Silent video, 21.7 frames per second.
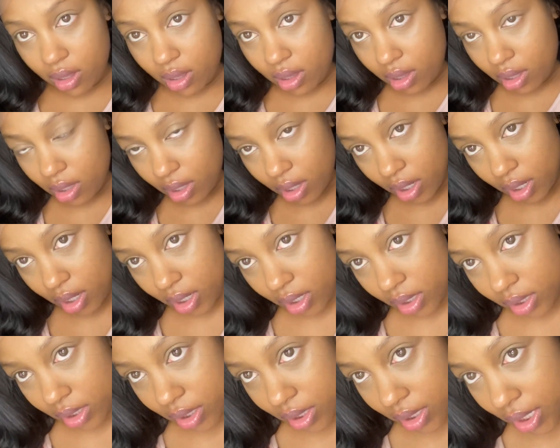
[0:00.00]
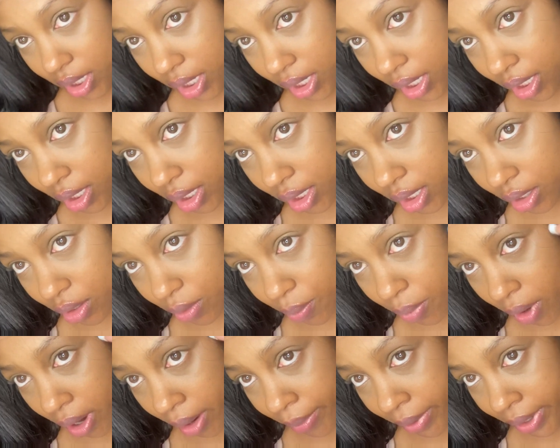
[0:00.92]
Like I said, you
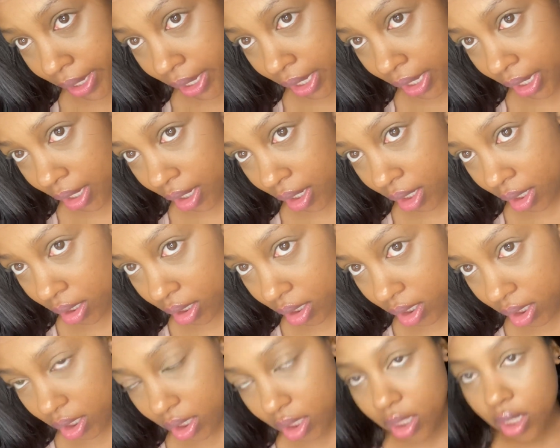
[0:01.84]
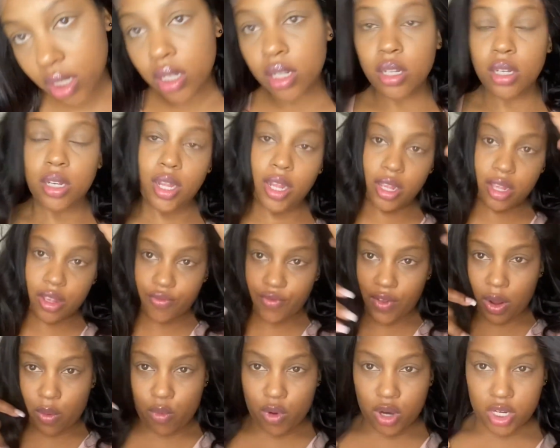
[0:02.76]
probably can't, like if
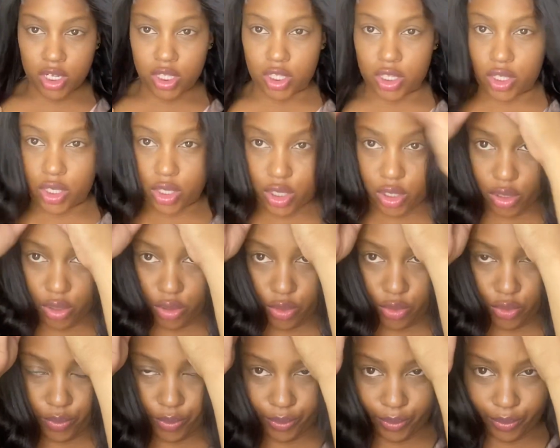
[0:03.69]
I wanted to do,